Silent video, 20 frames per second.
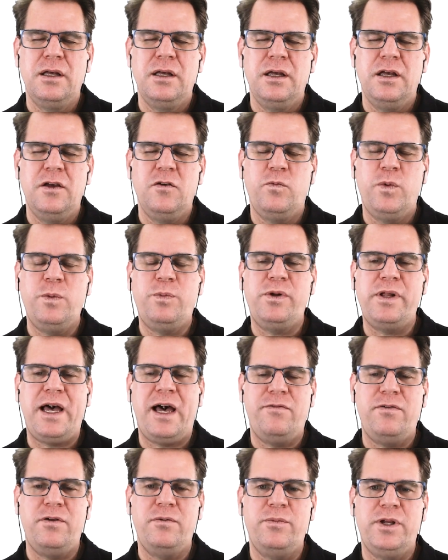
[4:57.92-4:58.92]
if people
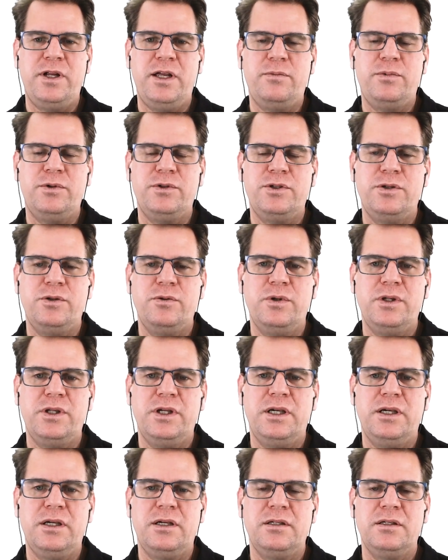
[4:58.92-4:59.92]
haven't been able to
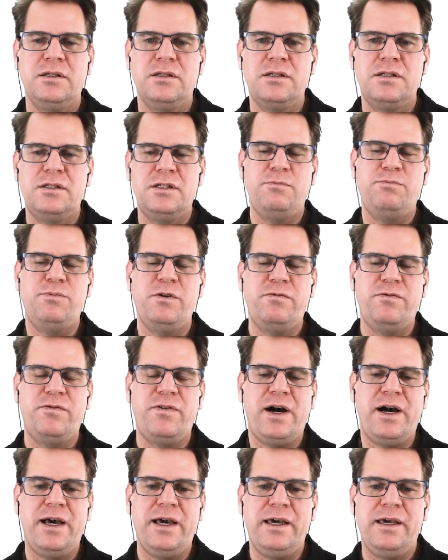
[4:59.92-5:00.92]
really
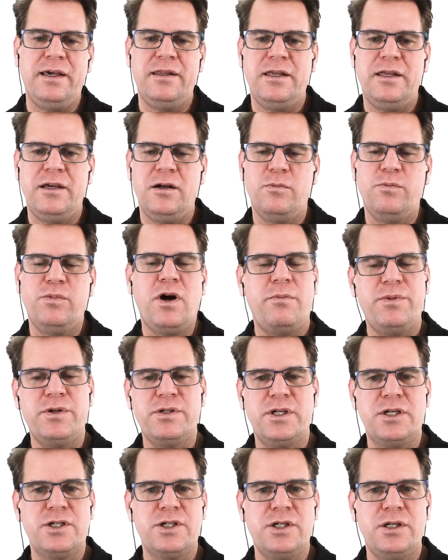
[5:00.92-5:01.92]
simplify their
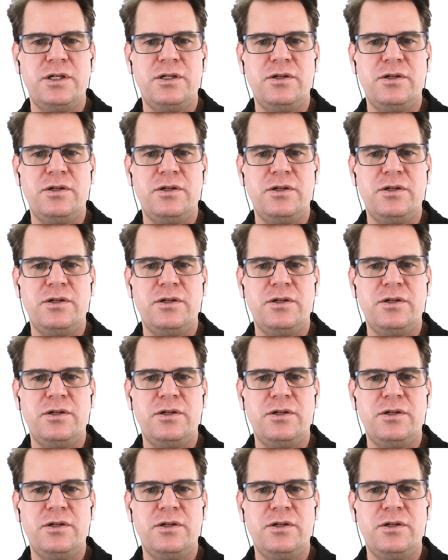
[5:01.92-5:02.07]
proposition